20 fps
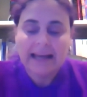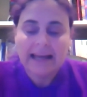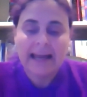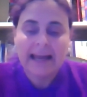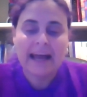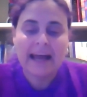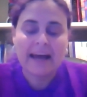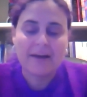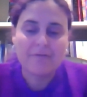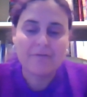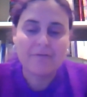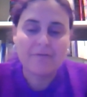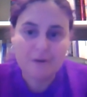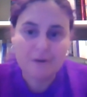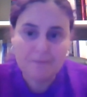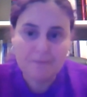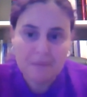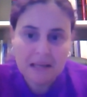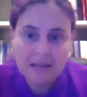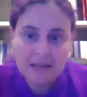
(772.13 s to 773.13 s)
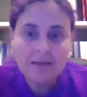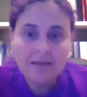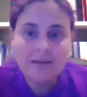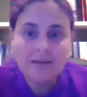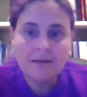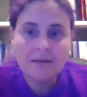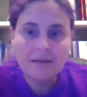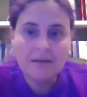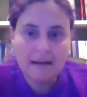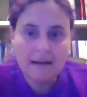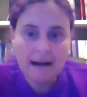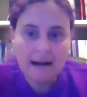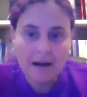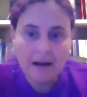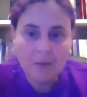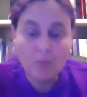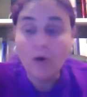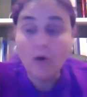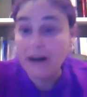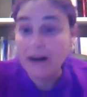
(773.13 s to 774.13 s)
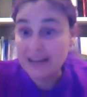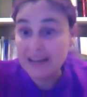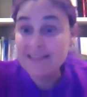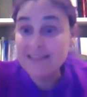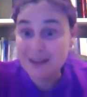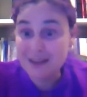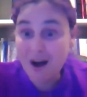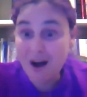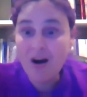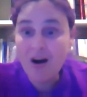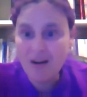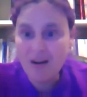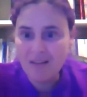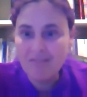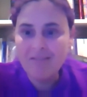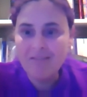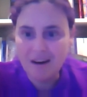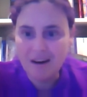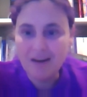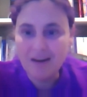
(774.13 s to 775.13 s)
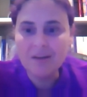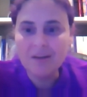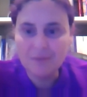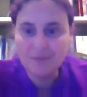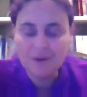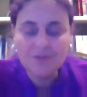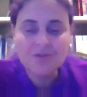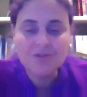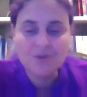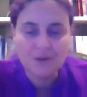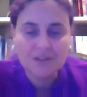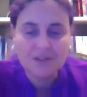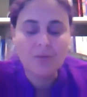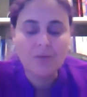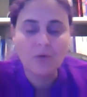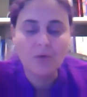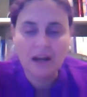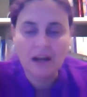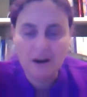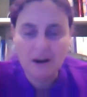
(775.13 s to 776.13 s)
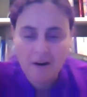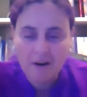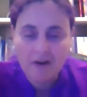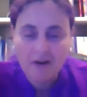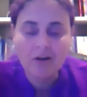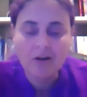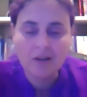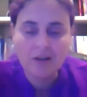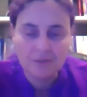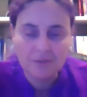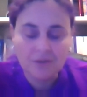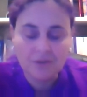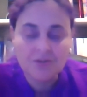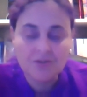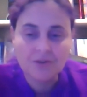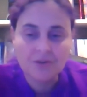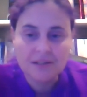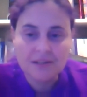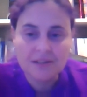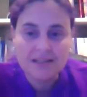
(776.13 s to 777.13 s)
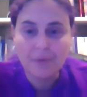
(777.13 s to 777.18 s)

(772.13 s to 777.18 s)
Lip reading: And for me, when I saw all of those stories and when I heard all of those stories,